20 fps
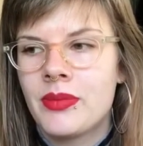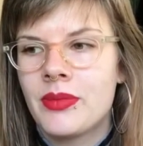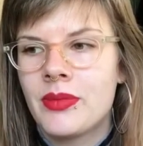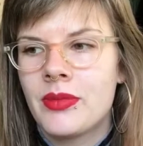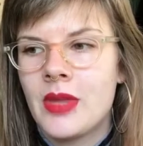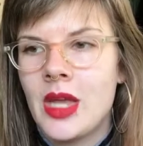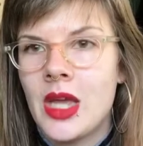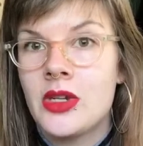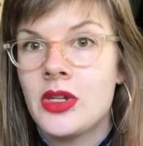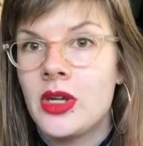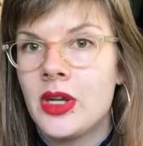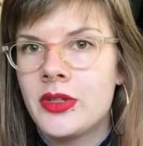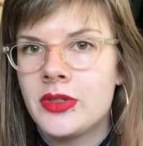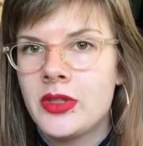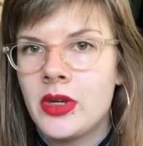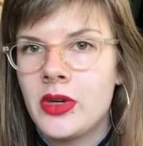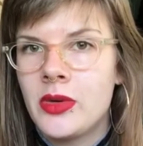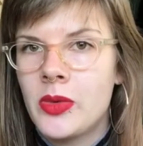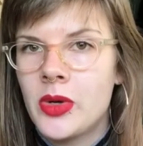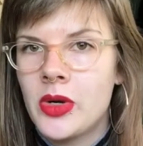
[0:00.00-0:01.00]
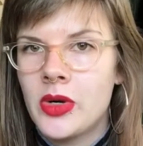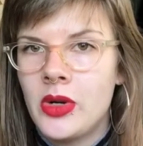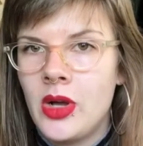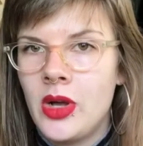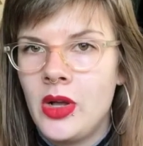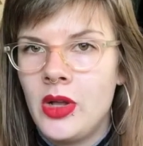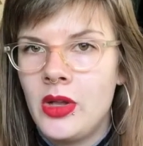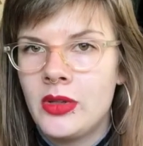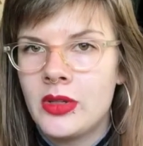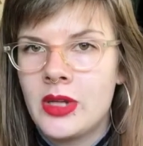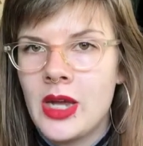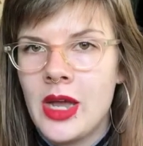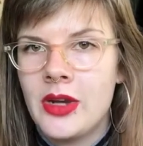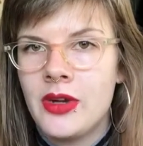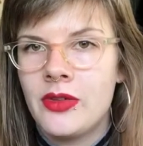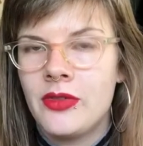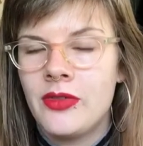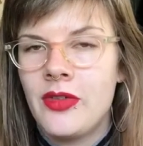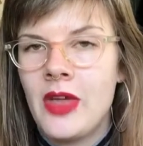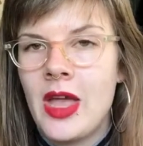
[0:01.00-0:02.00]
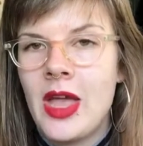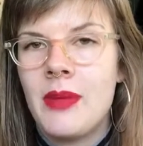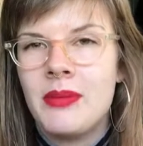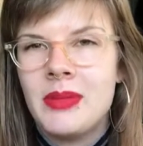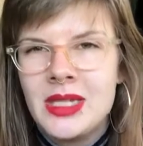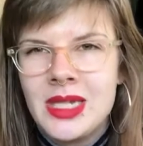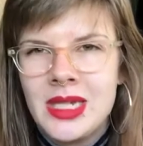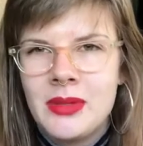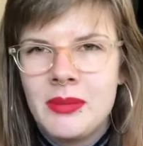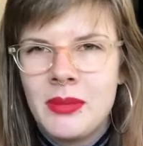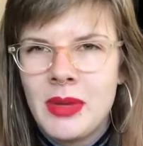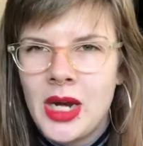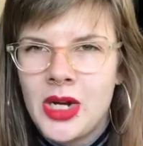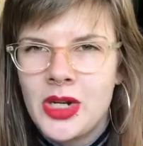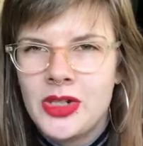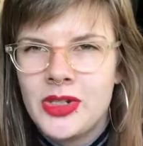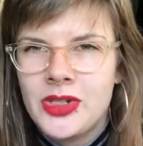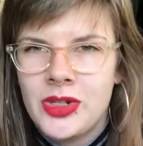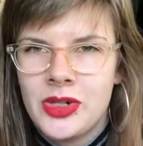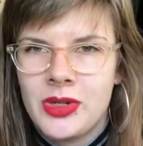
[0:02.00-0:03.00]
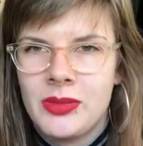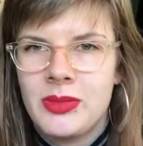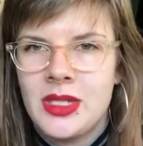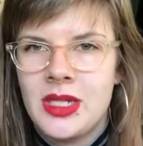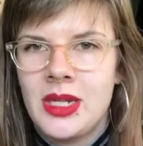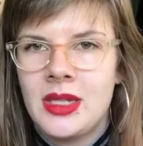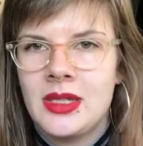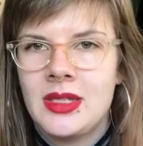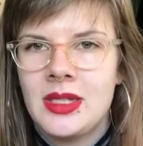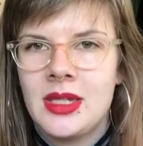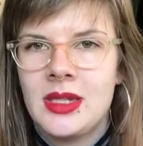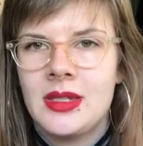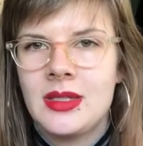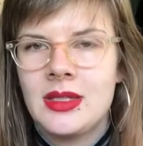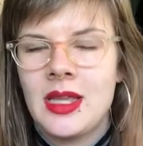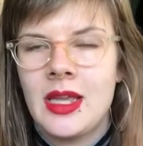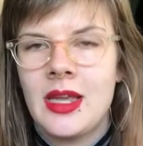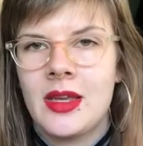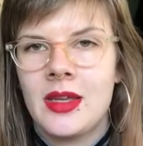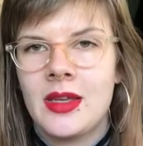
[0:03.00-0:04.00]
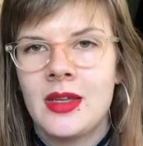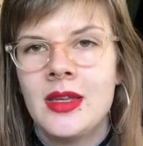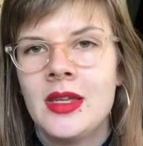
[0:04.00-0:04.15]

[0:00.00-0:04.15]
And also, we're all kind of hemmed in by our circumstances. Like,